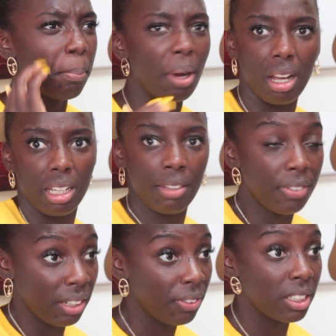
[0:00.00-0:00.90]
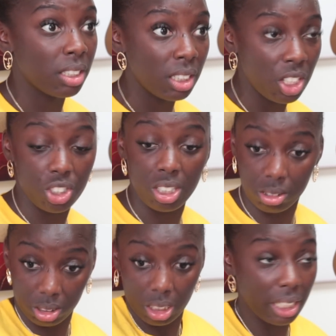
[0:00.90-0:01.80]
But even if it's such a,
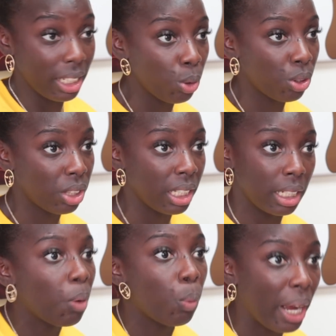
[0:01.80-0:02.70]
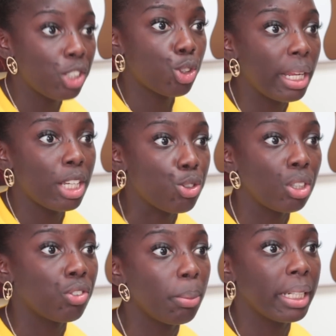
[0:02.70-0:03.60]
a little thing, like mm. why should I
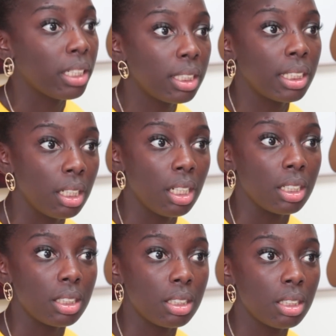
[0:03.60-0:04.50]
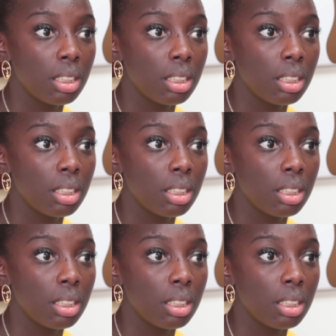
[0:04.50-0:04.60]
drink from a dirty glass?